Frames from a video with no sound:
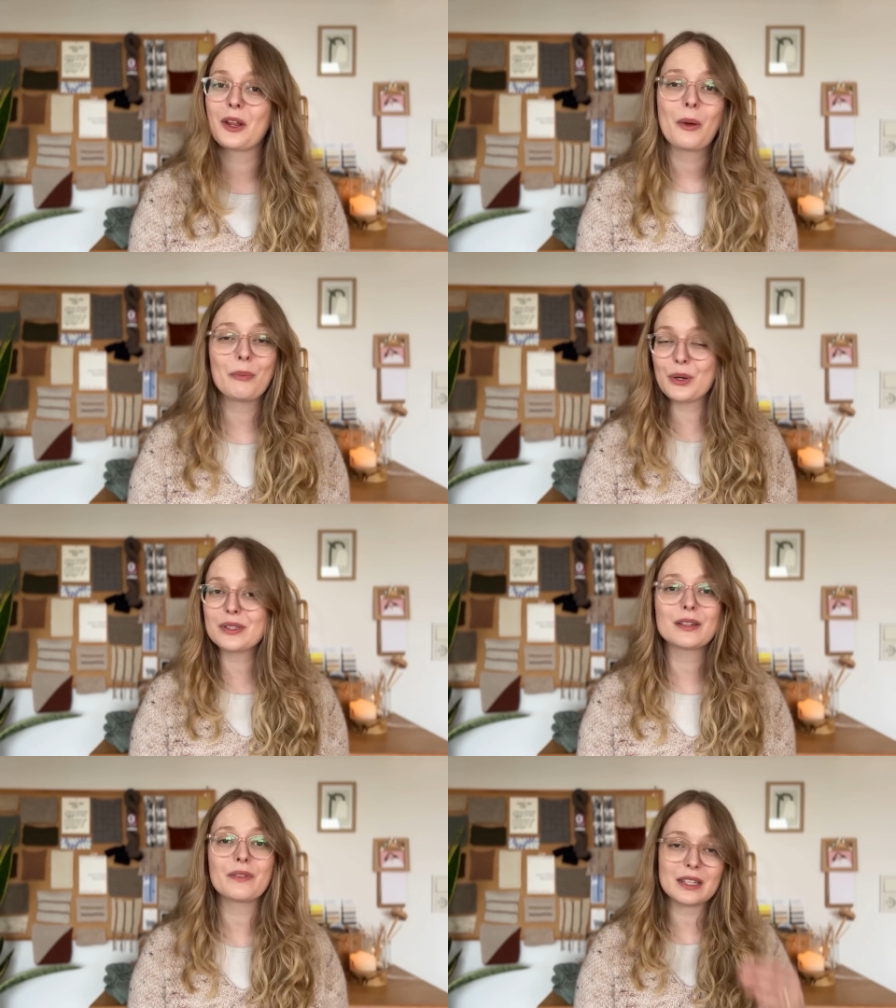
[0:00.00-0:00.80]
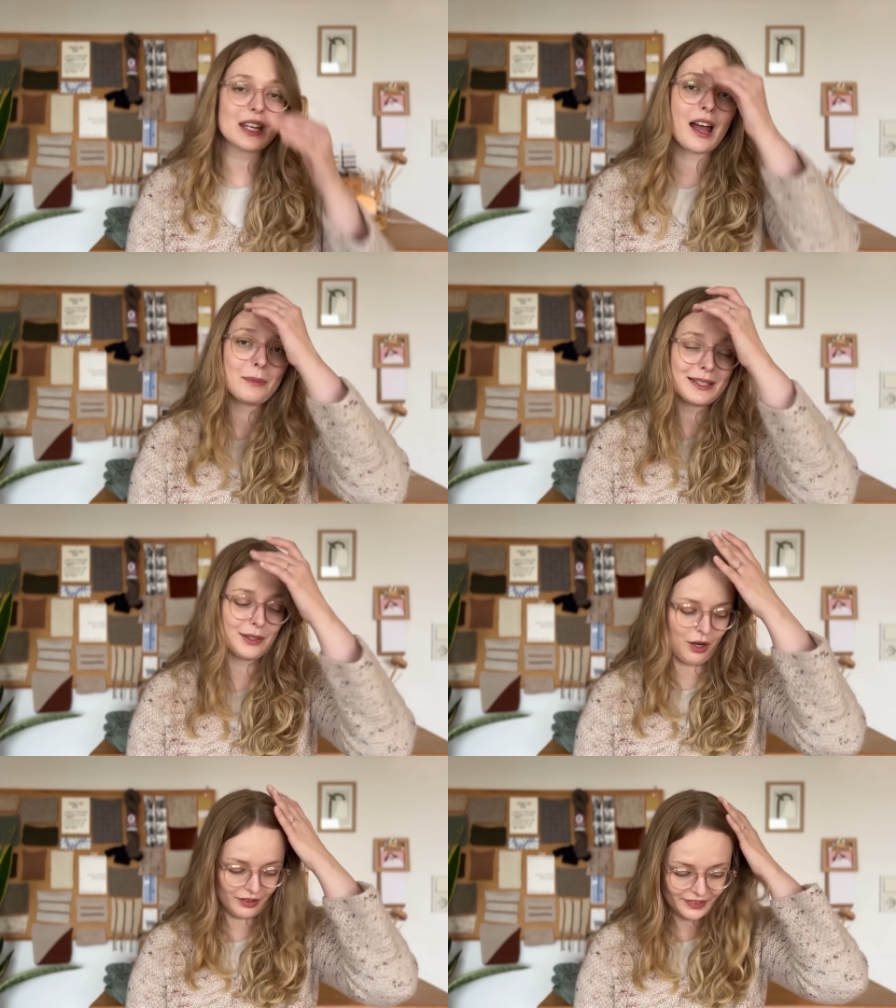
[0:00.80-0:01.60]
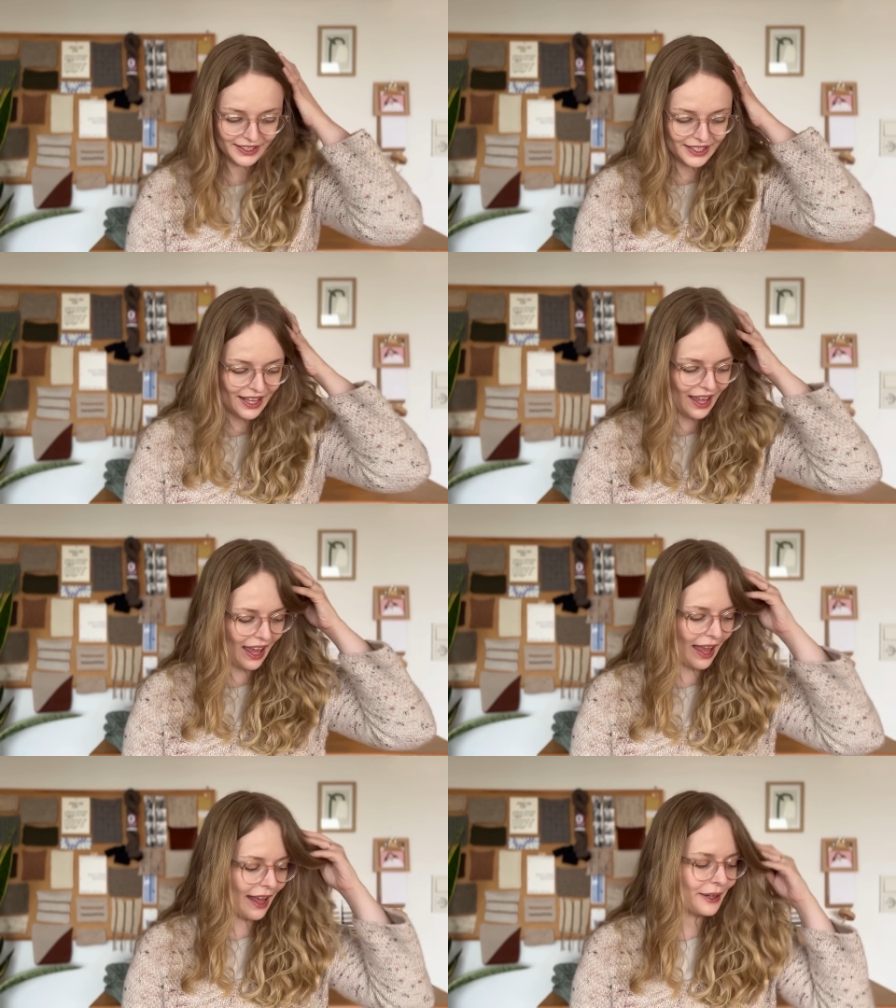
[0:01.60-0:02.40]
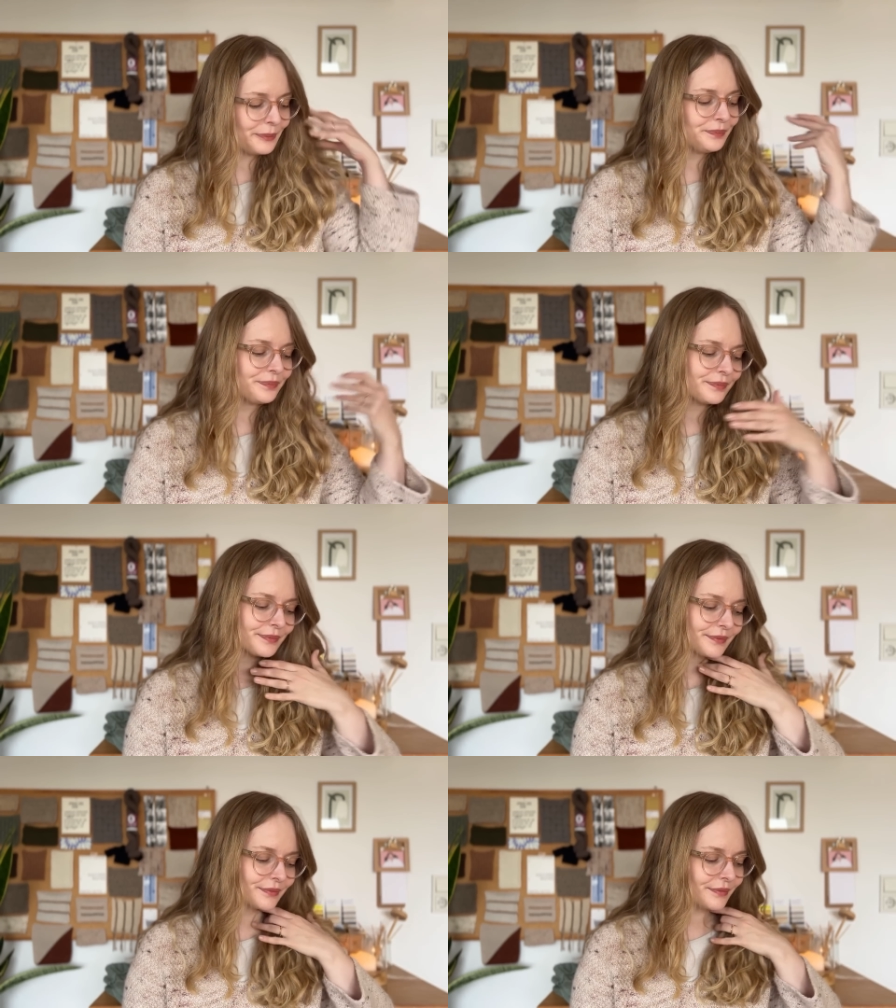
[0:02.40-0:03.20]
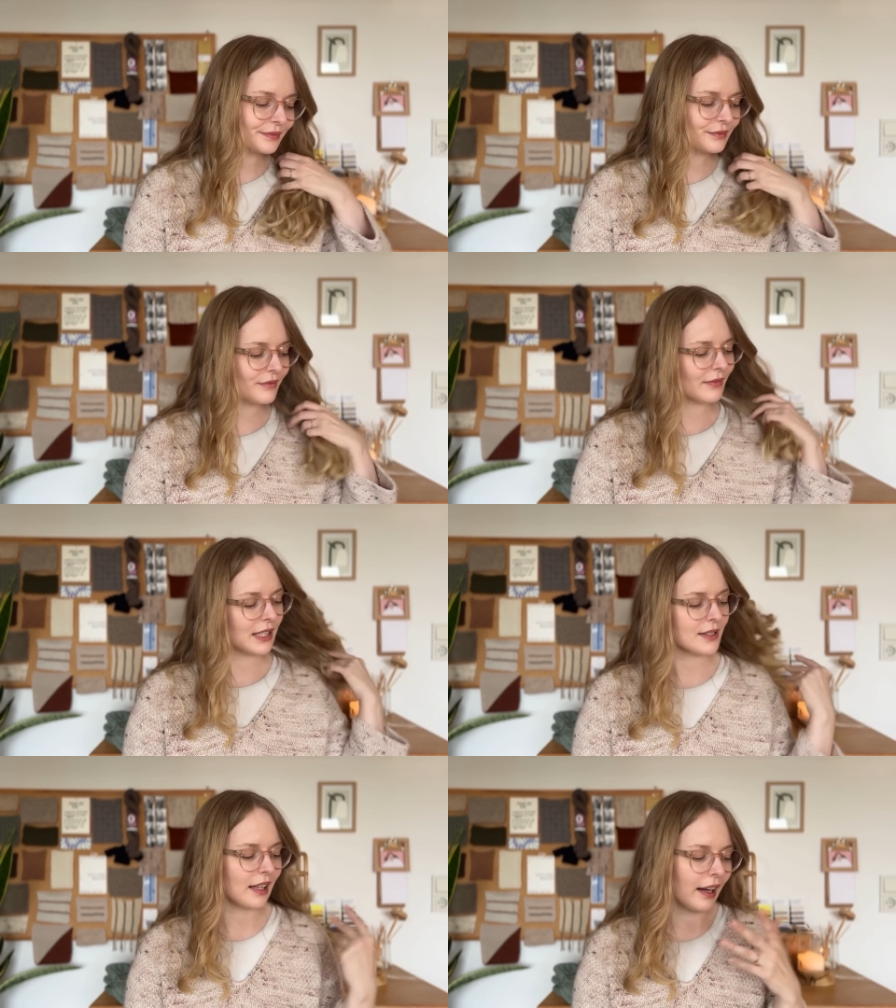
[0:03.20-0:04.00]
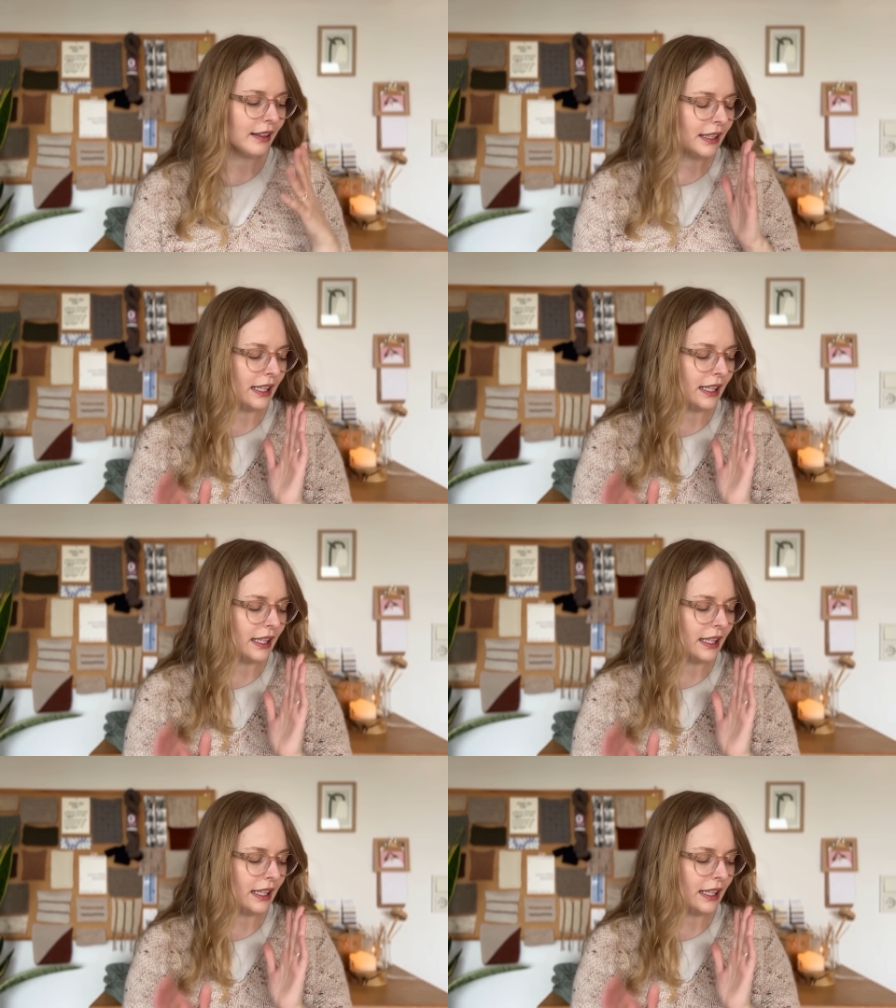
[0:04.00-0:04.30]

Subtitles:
Most of the time it's not. So yeah,